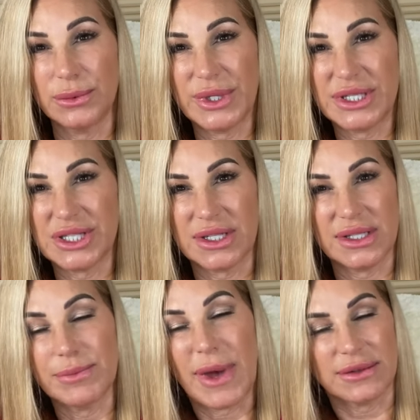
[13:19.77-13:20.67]
which
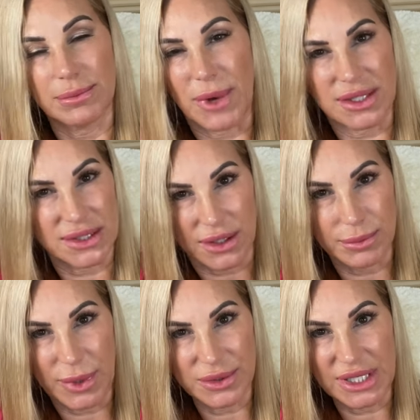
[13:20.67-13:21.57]
is about the Montauk
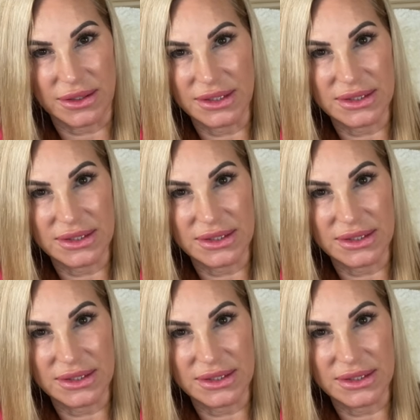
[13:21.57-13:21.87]
Motel.